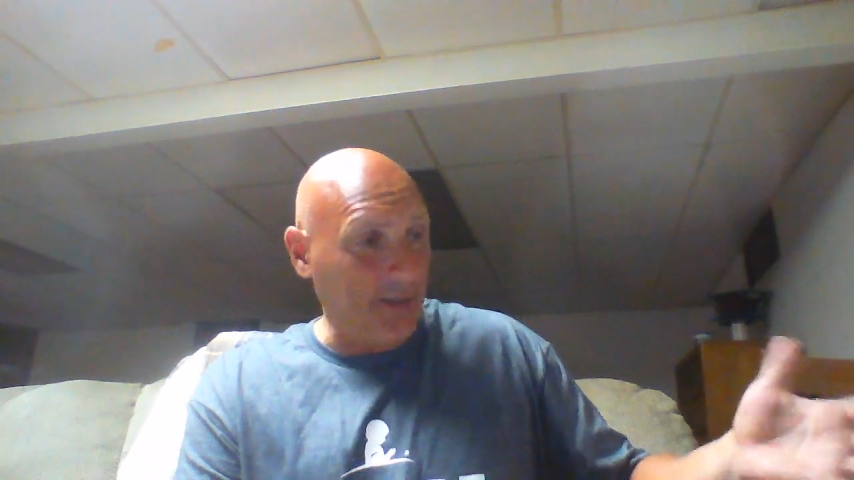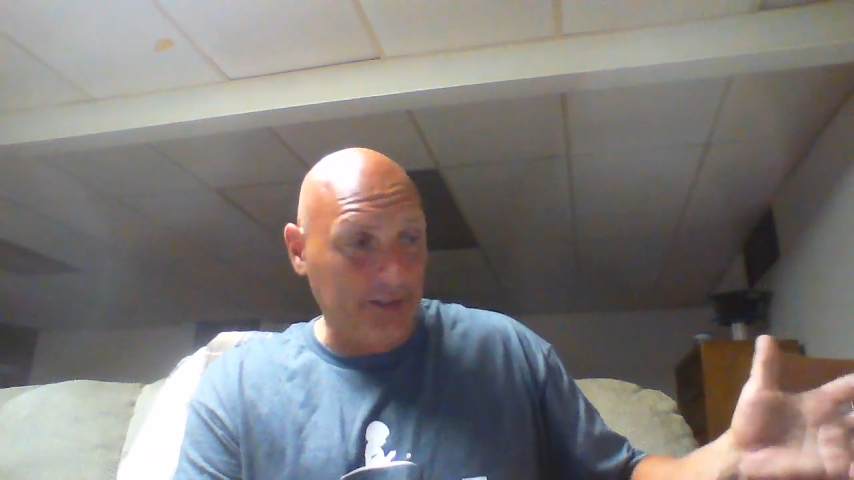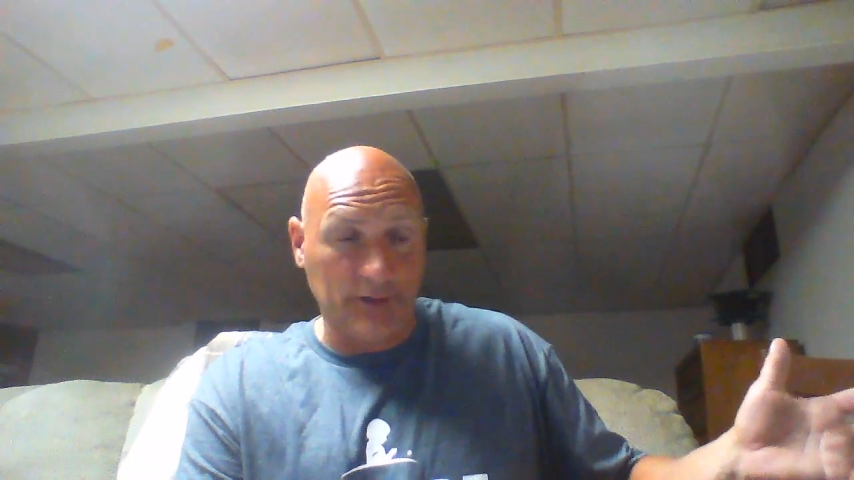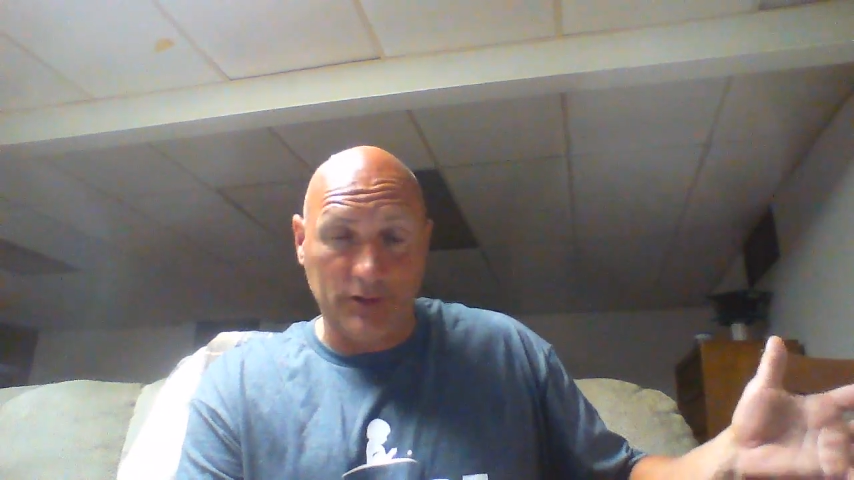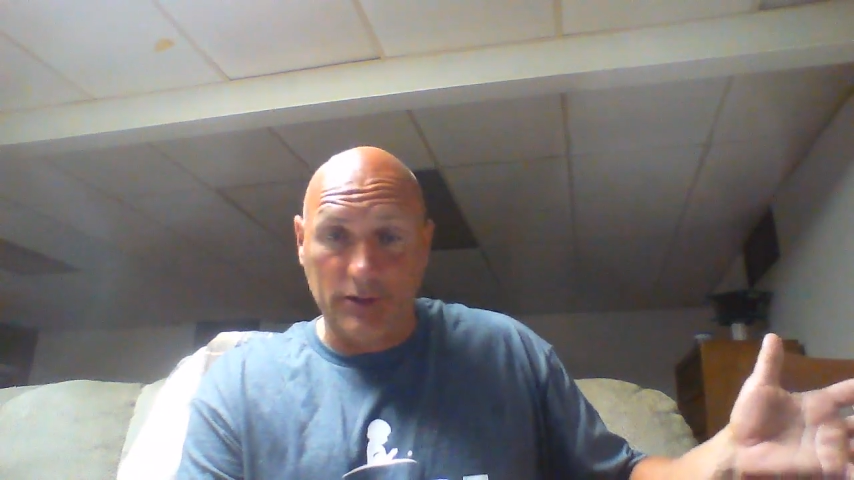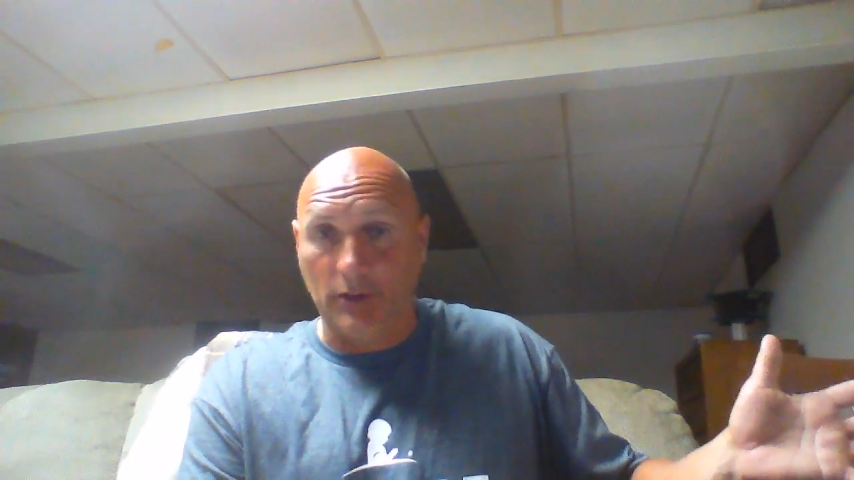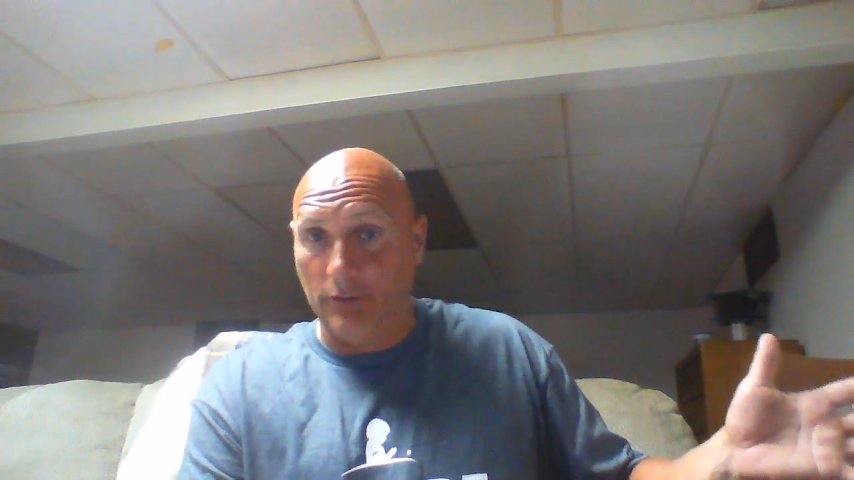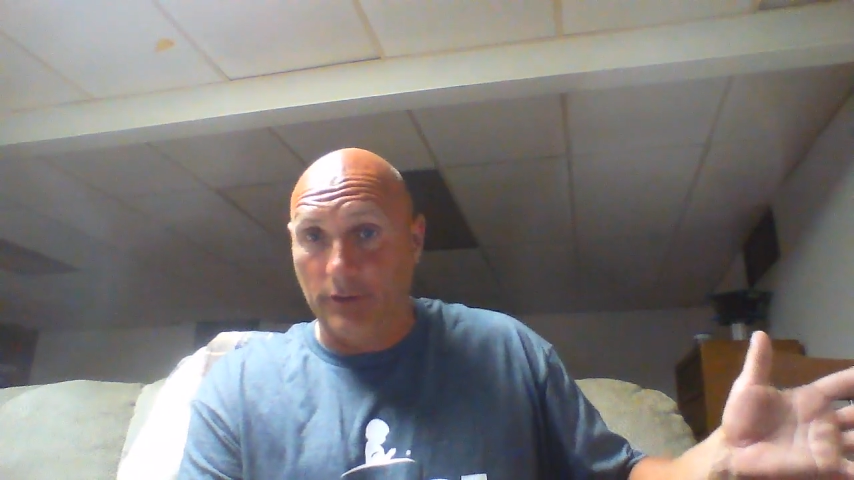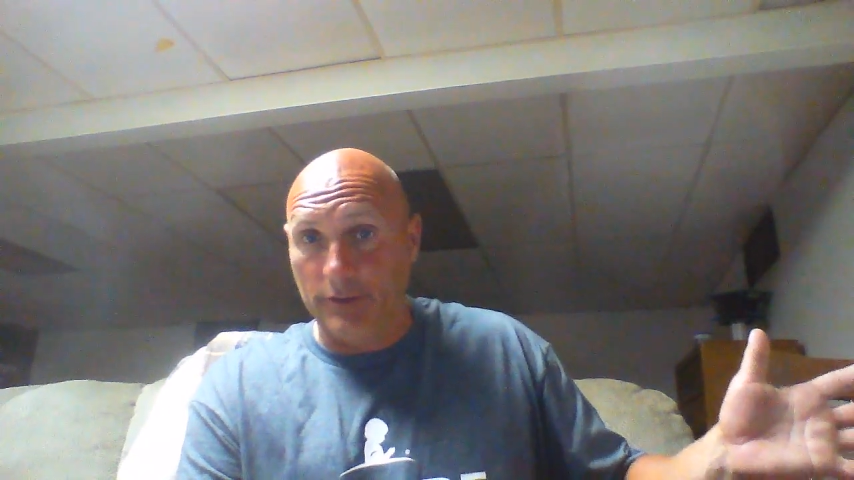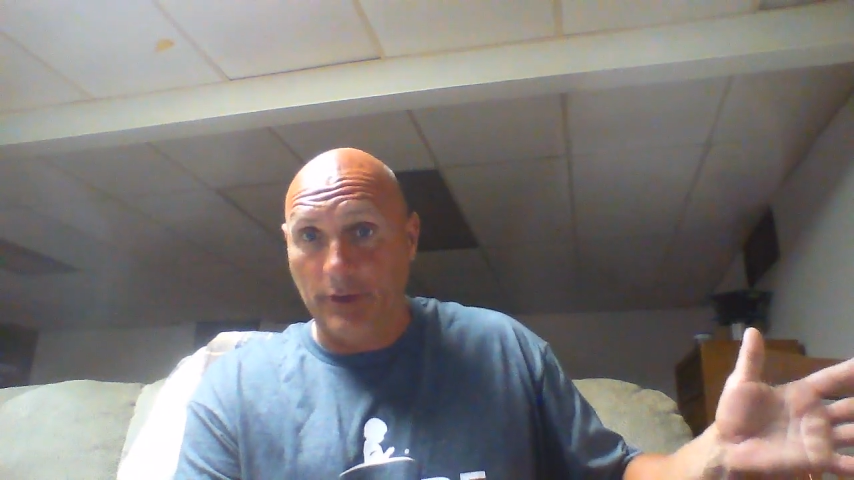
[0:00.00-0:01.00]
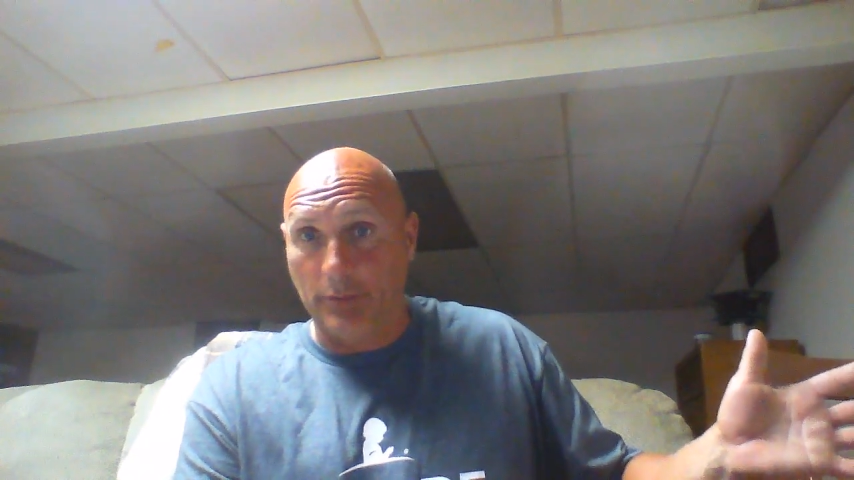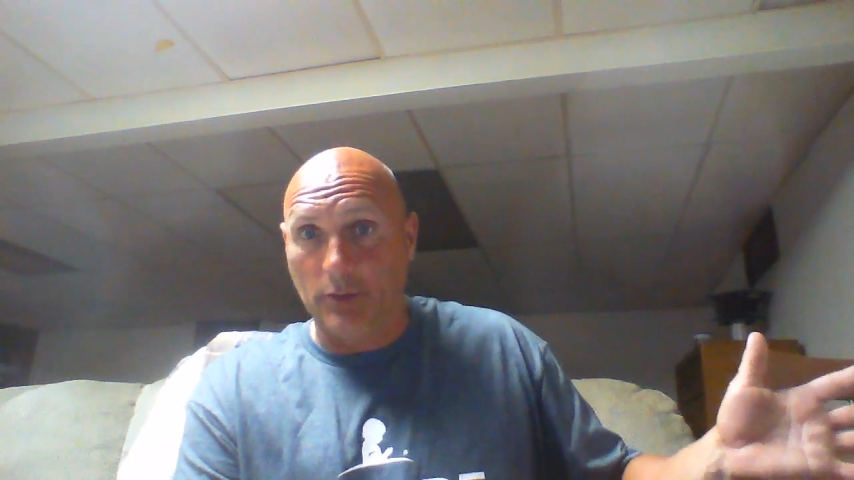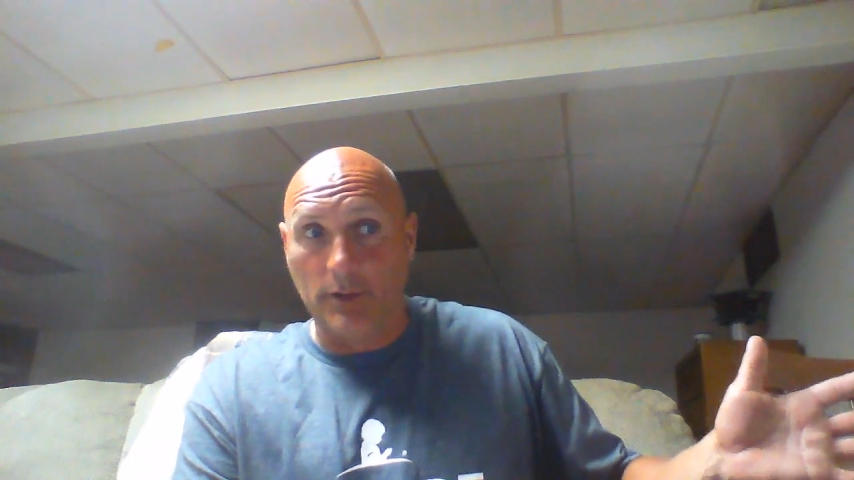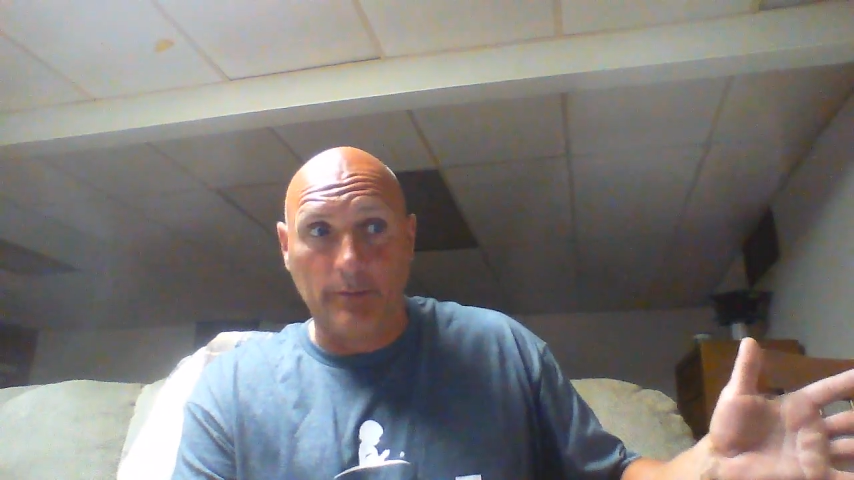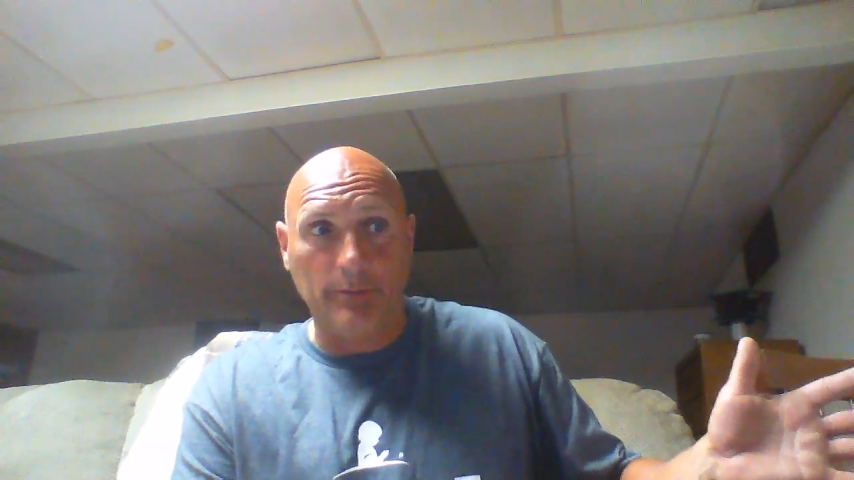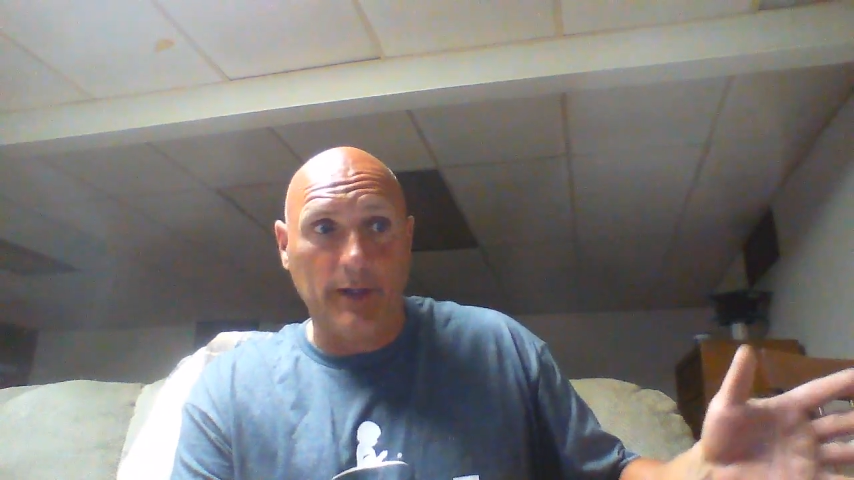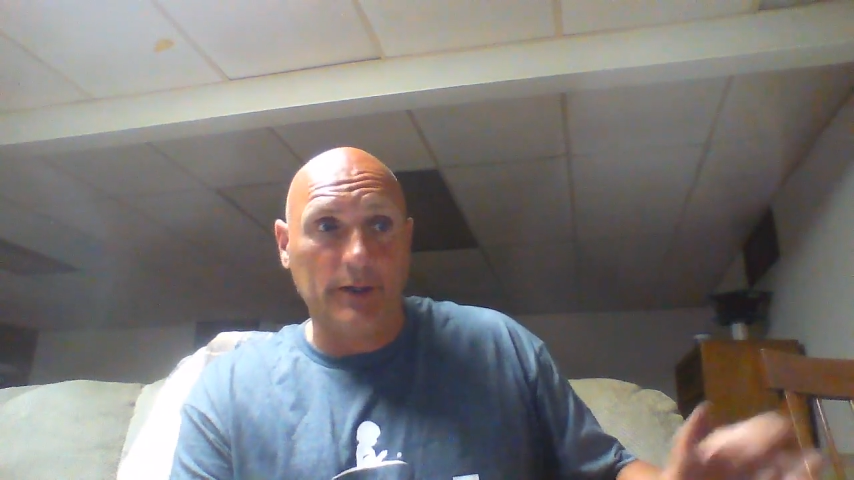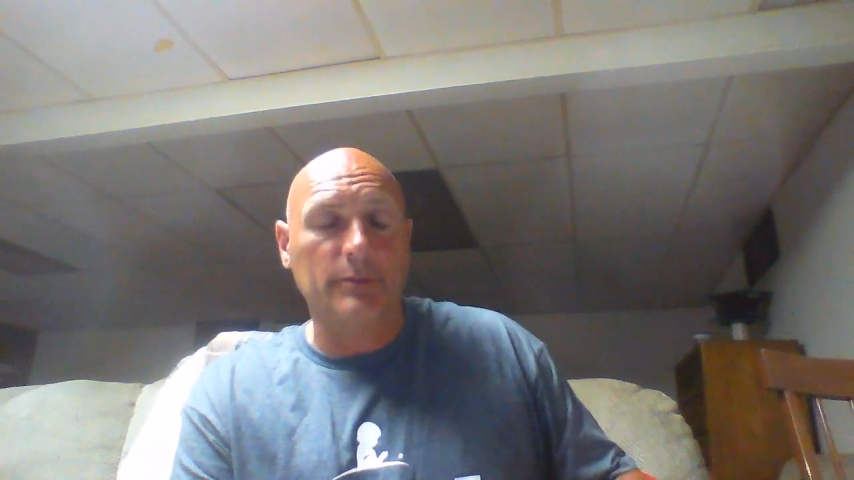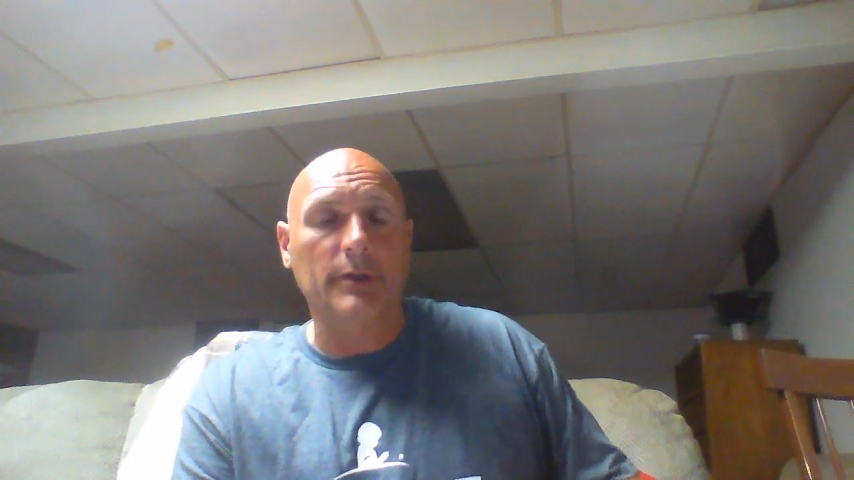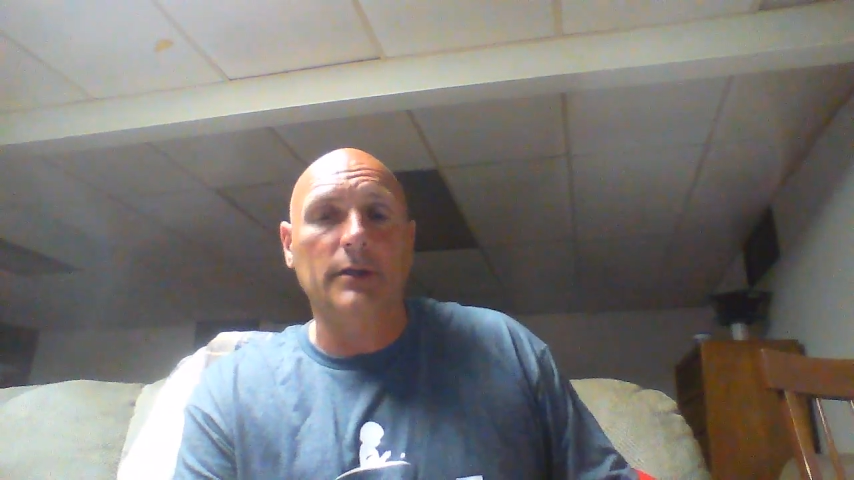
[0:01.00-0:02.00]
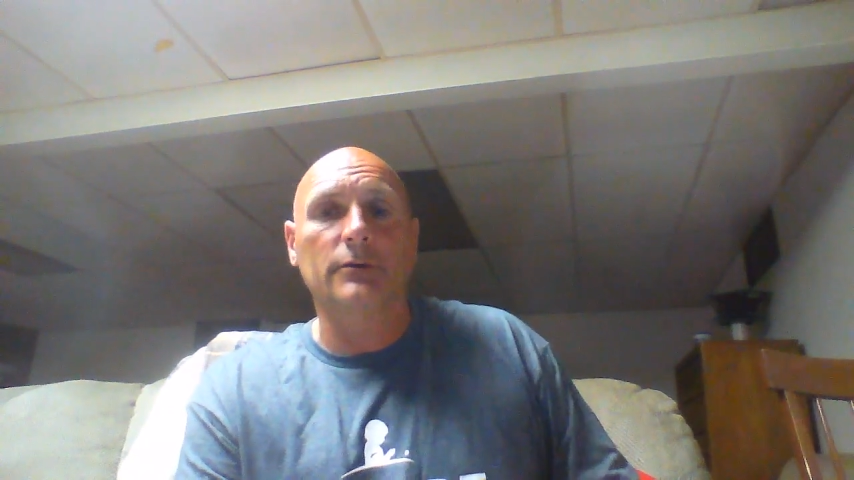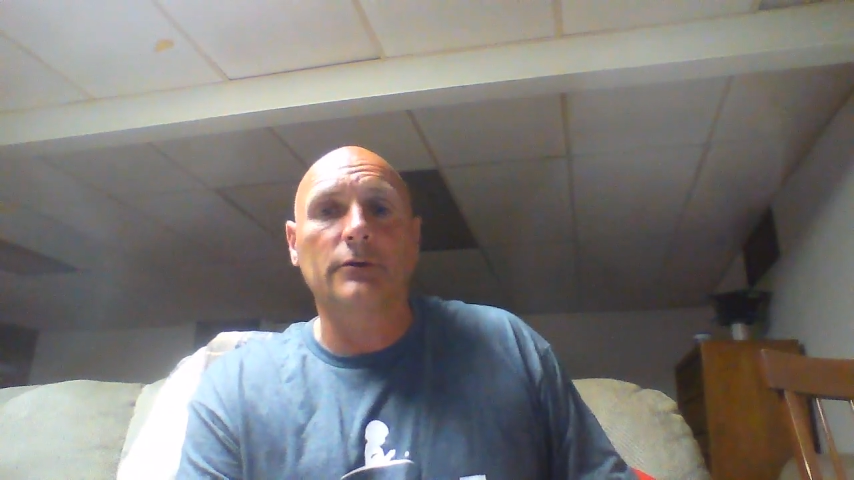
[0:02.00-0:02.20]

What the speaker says: Actually, several of these I broke out of packs, brand new.